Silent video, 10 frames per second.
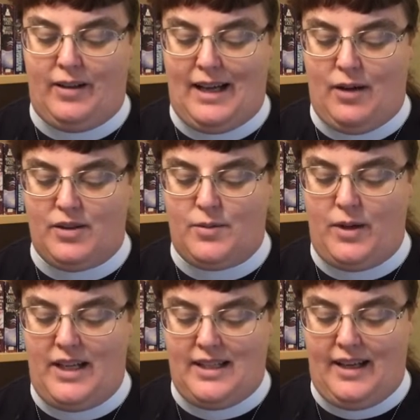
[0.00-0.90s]
how
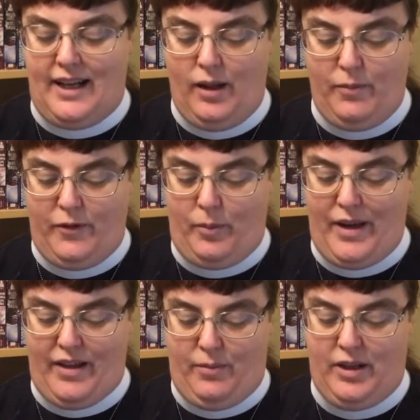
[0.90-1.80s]
sweet and helpful
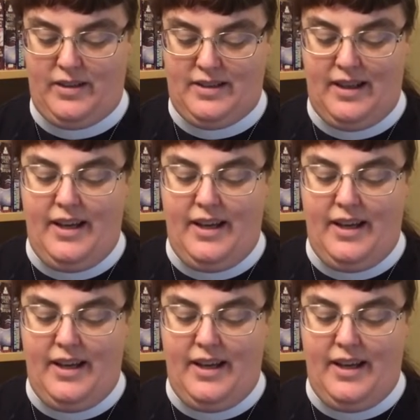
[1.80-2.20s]
Beth was,